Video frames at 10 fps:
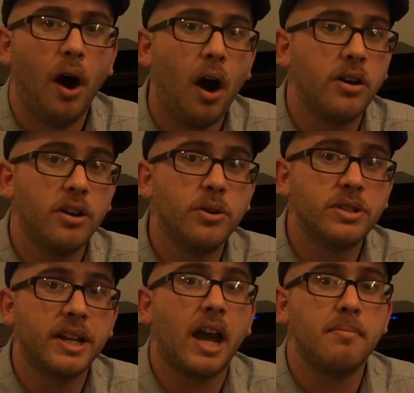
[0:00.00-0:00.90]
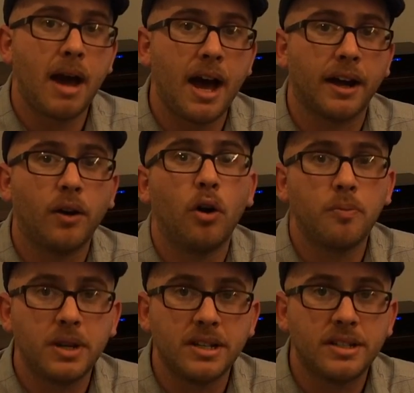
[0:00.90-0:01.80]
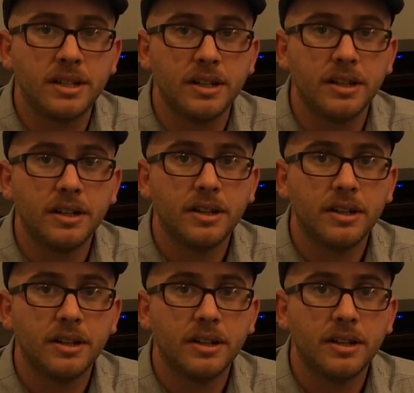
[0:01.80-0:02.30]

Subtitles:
Are you using a Mac or a PC?